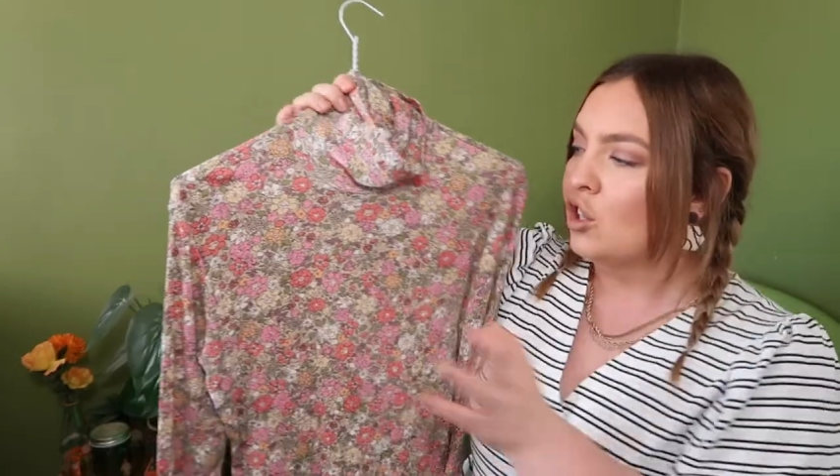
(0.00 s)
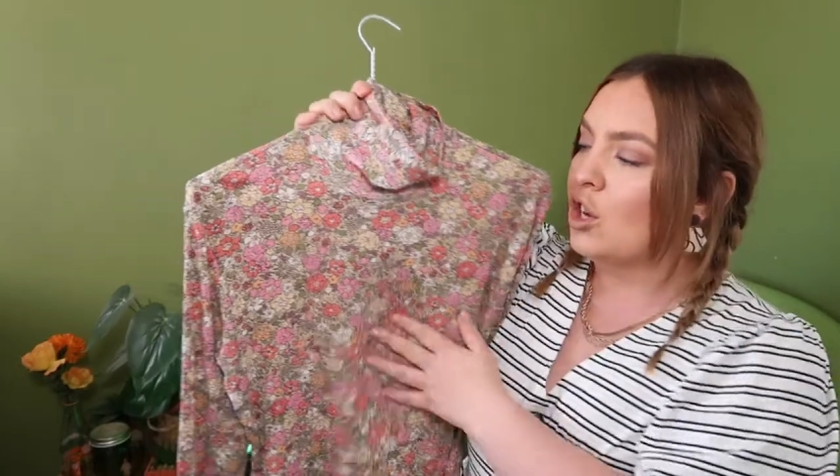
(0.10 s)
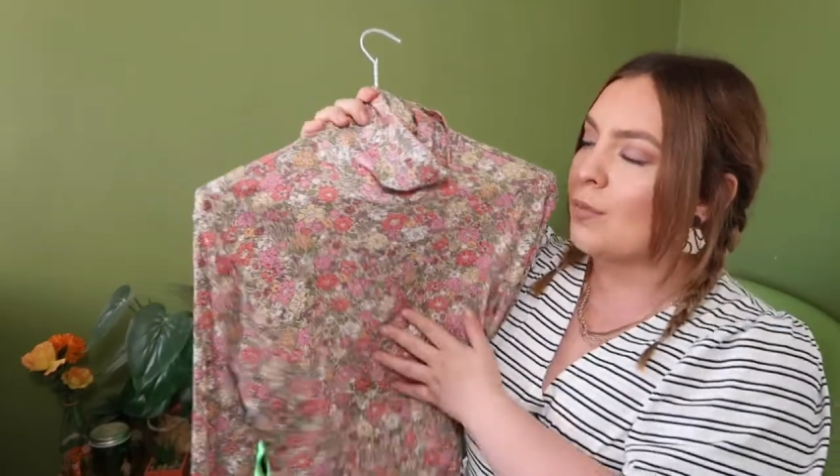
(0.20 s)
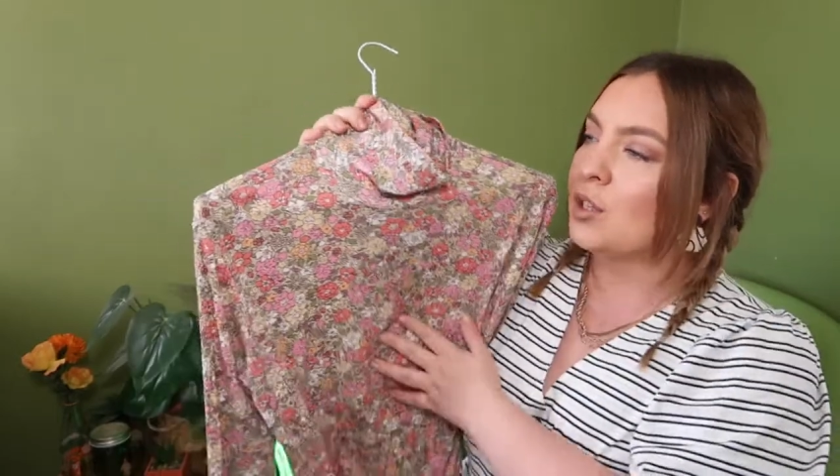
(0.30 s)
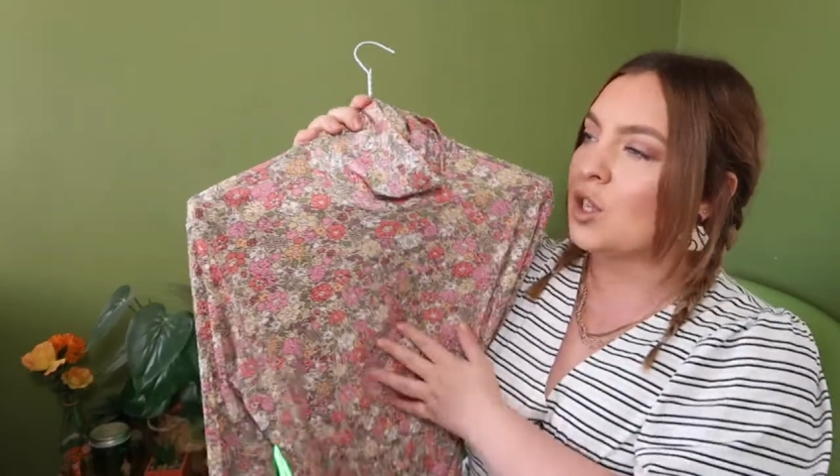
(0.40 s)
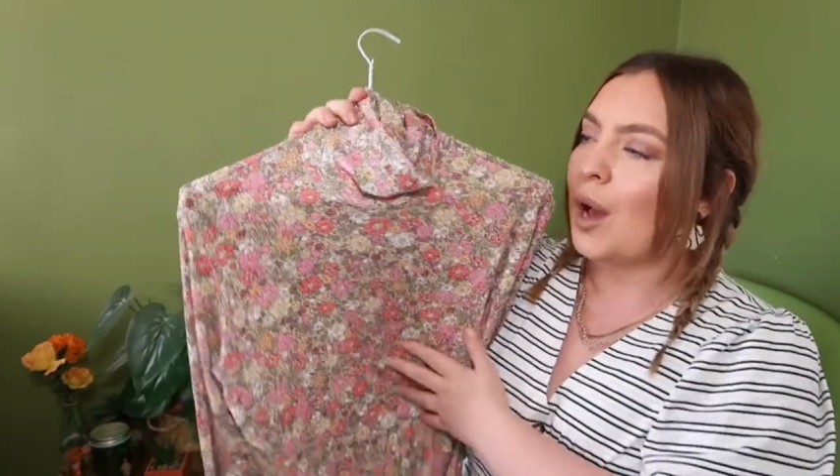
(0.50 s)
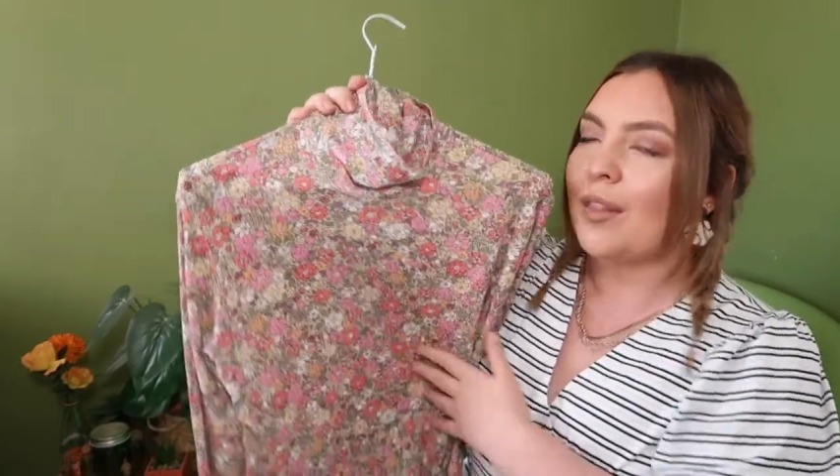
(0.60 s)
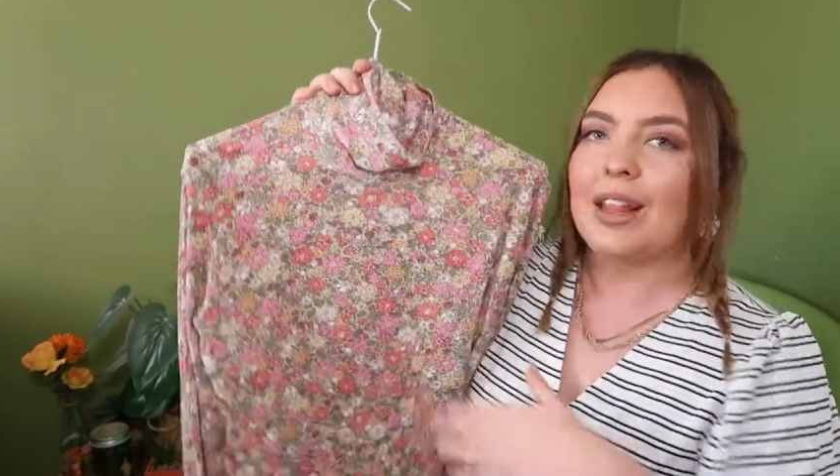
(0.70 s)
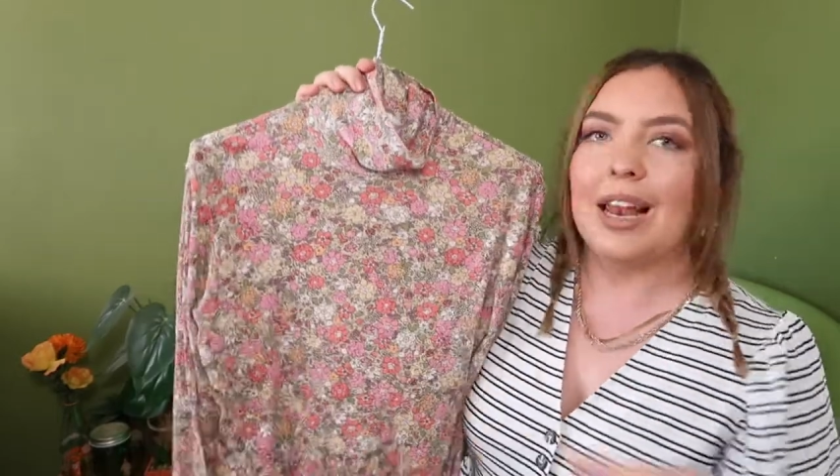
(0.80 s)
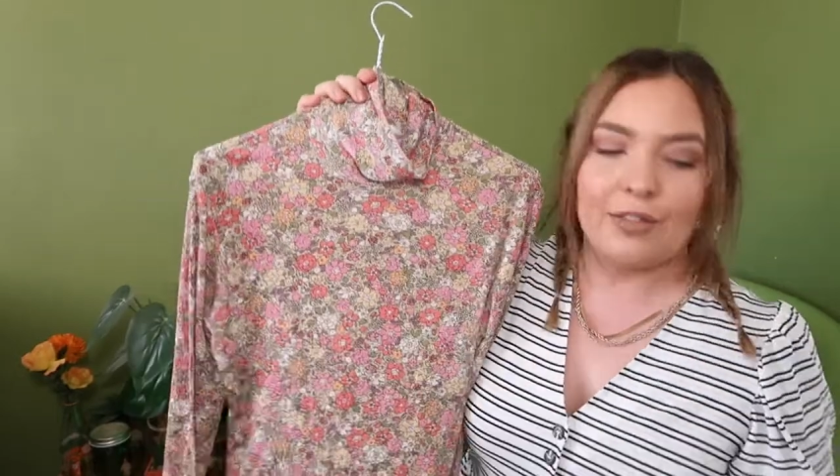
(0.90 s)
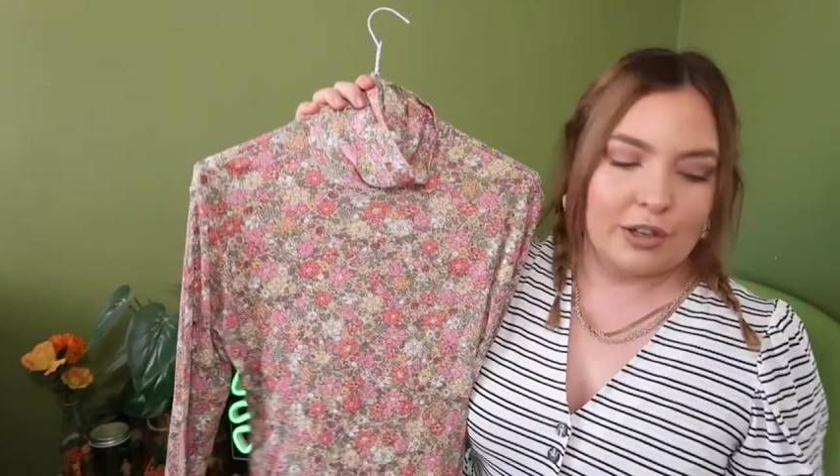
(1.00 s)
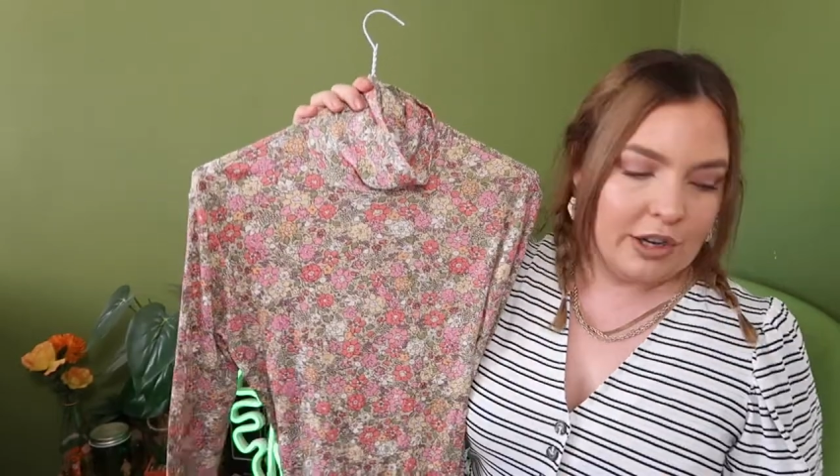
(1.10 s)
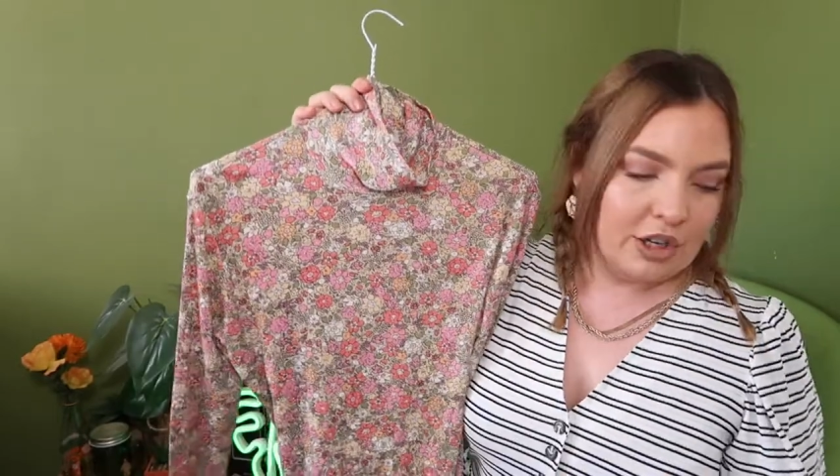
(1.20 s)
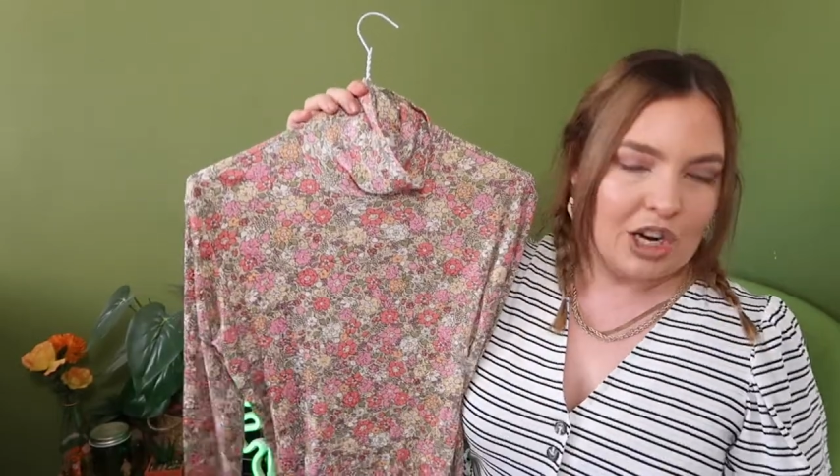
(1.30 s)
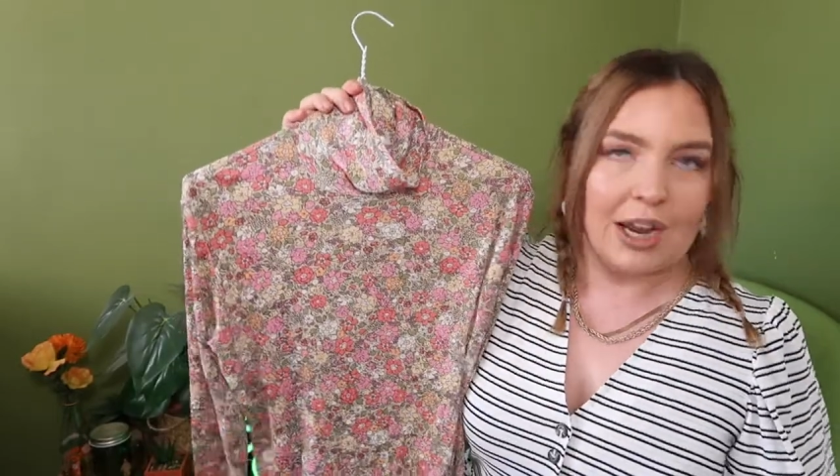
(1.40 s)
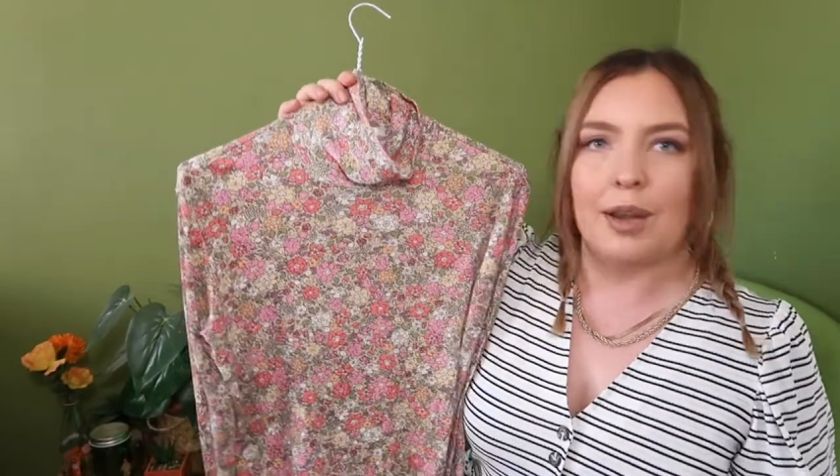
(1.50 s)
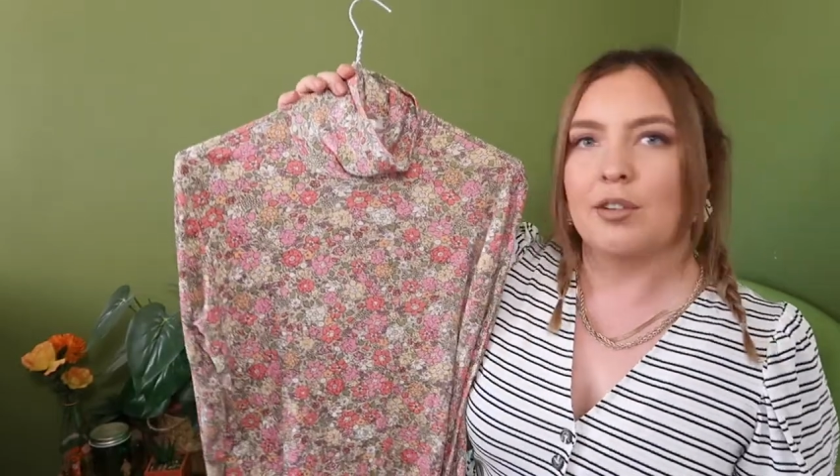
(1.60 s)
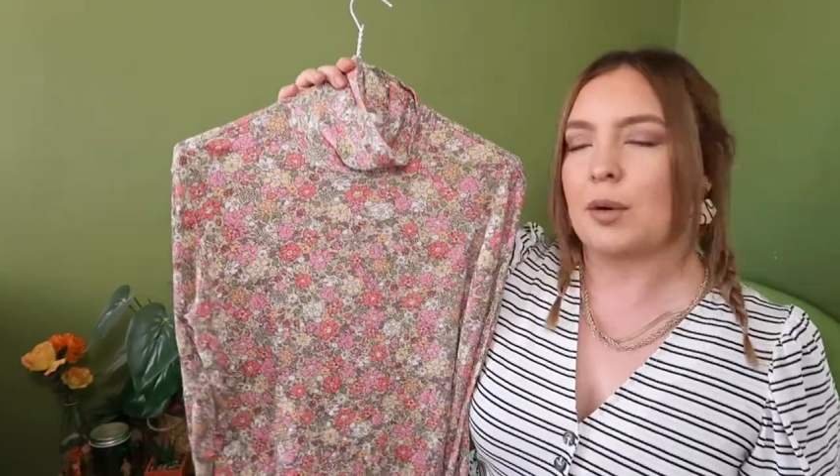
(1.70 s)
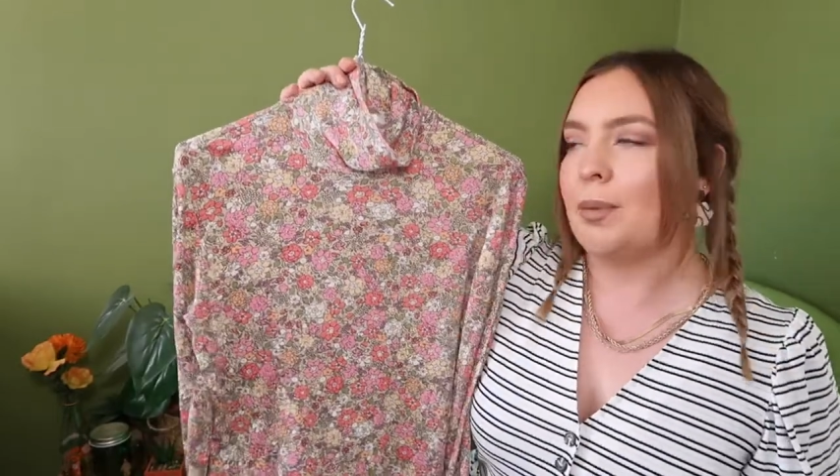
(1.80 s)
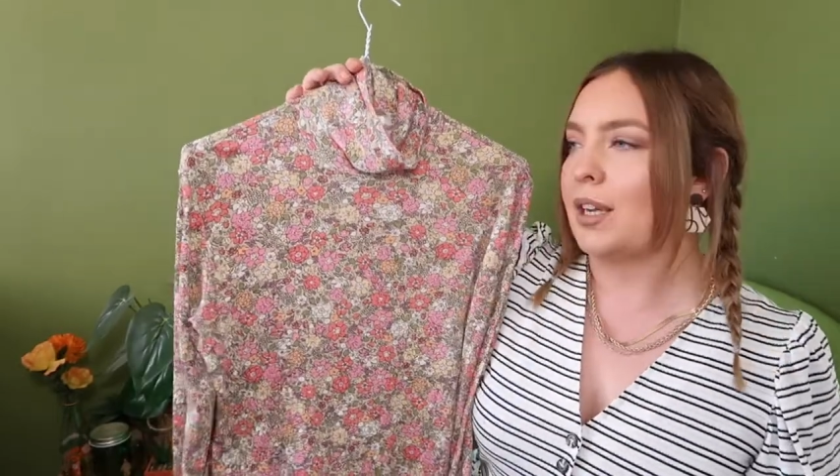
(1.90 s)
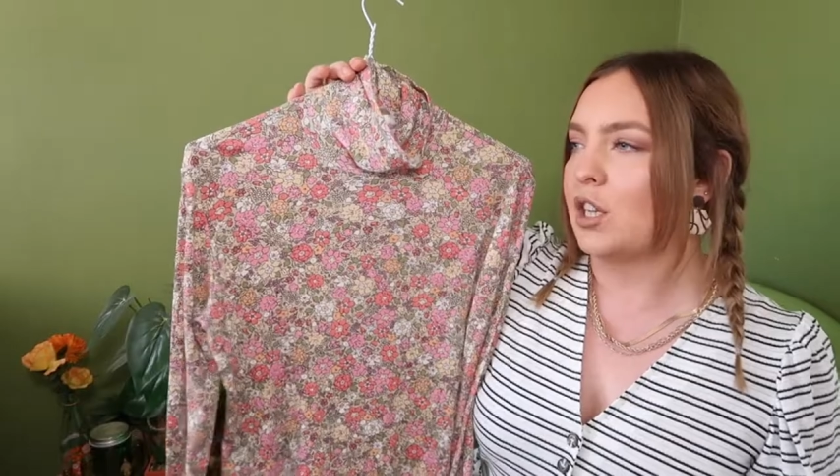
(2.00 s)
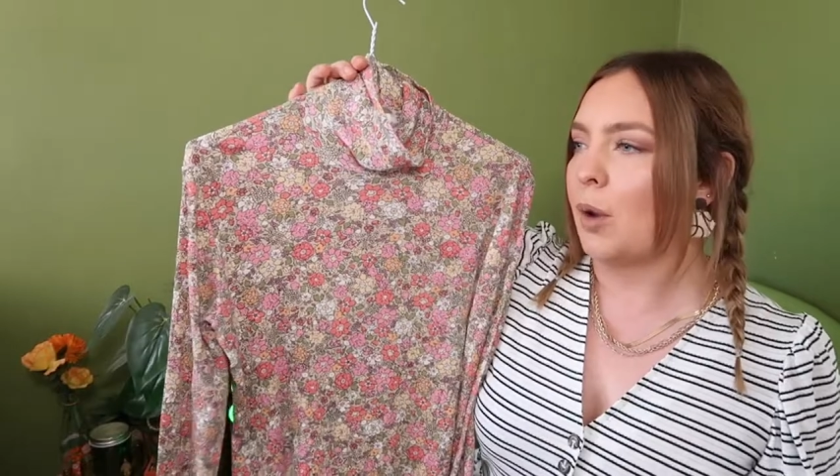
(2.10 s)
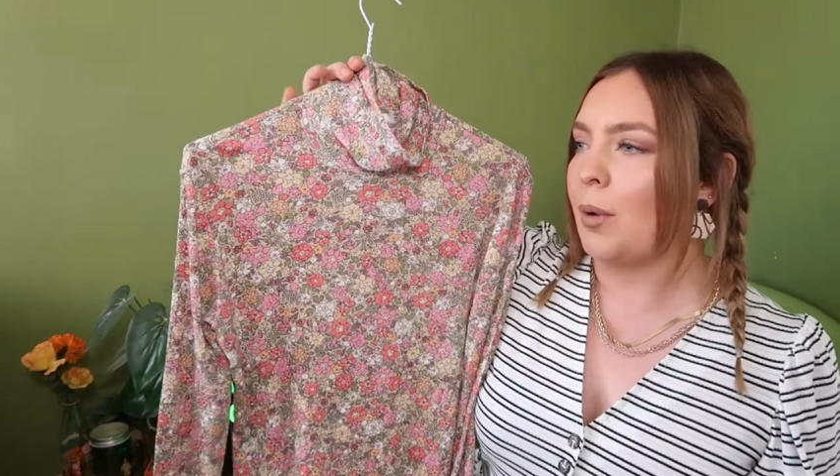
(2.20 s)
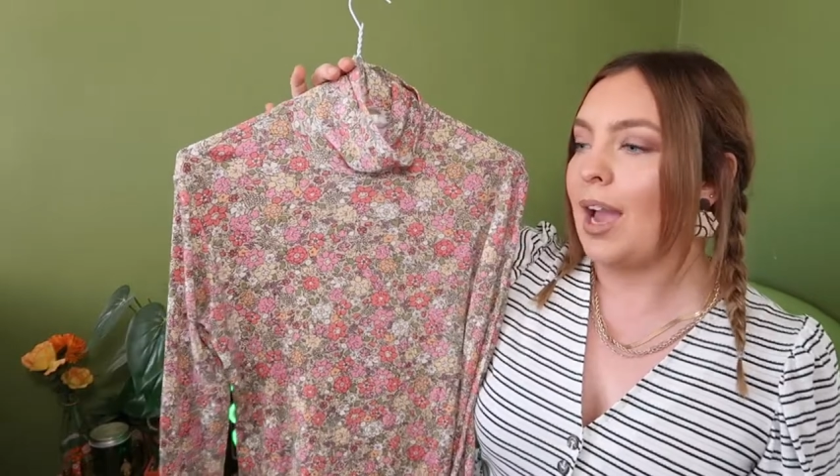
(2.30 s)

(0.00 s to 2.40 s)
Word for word: Jumpsuit and the leather jacket, which I picked up,